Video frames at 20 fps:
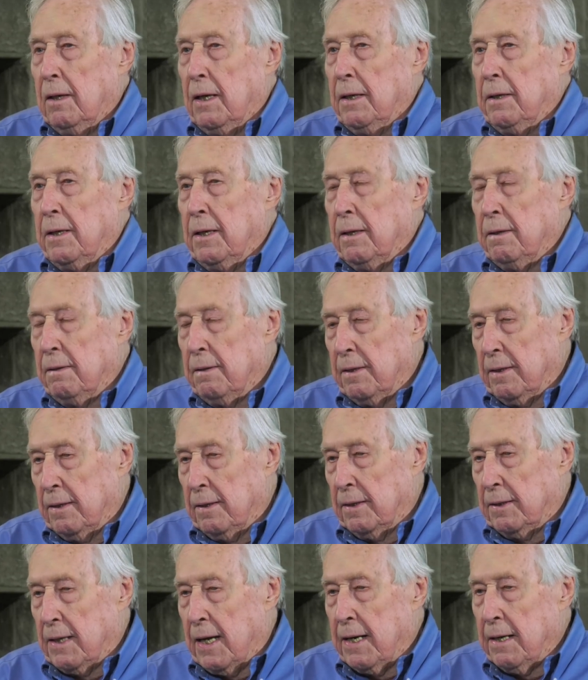And then
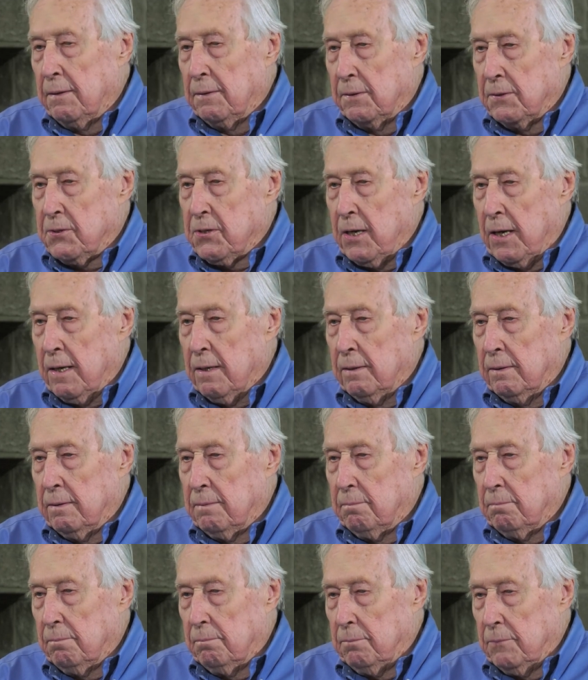I
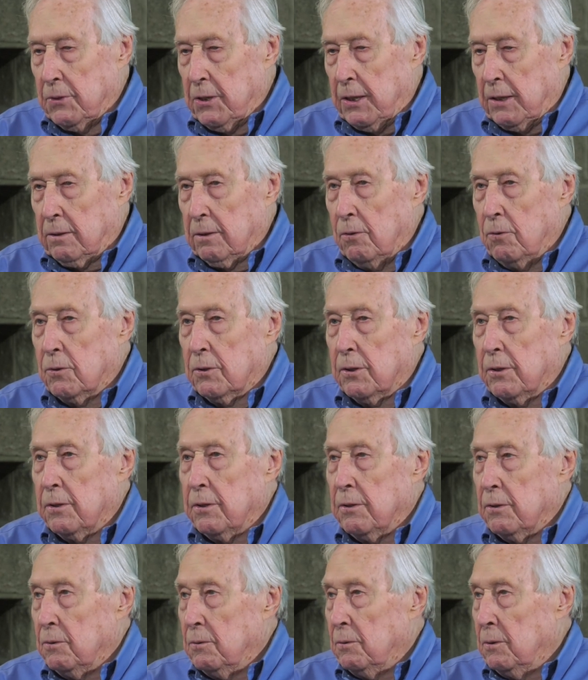understand Dick
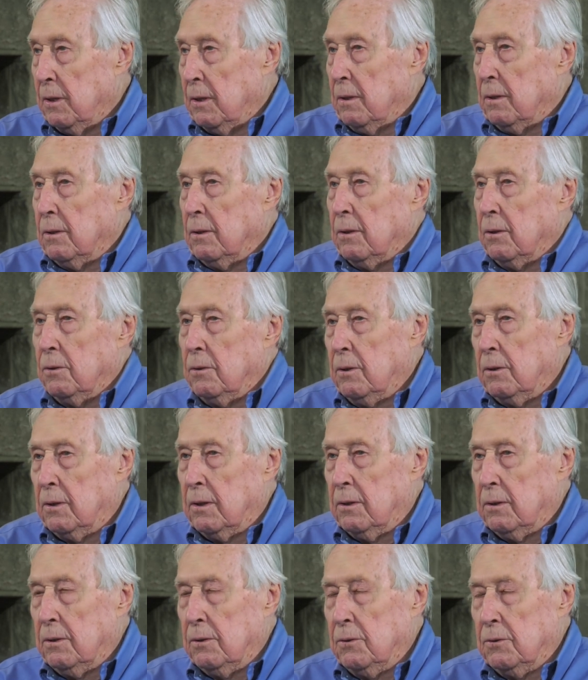Logan,
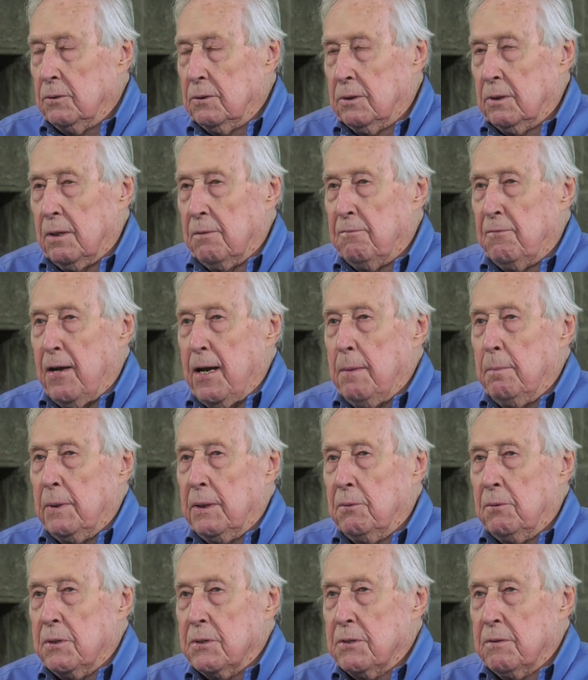whose
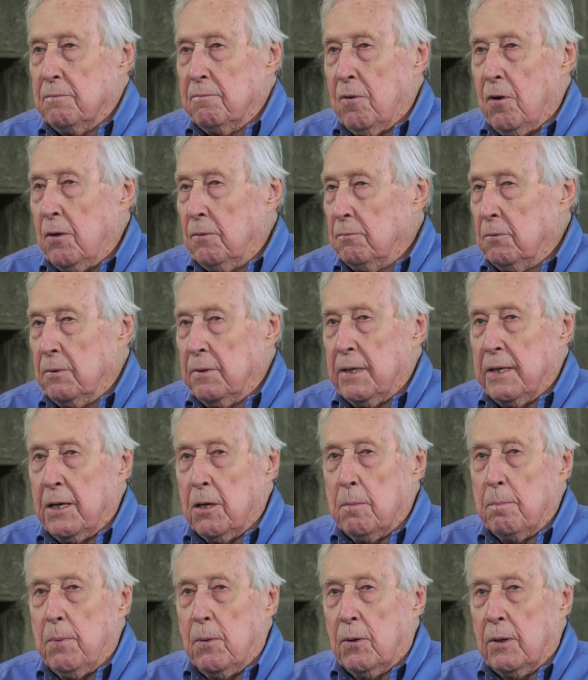family was involved with the
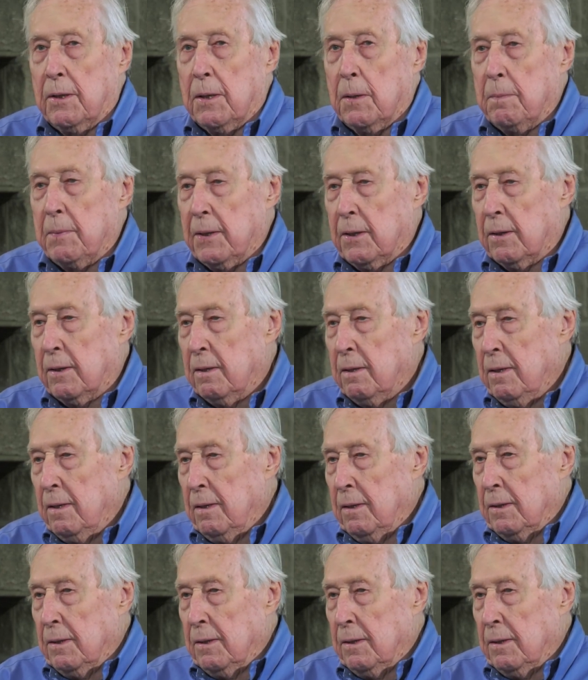airport up here,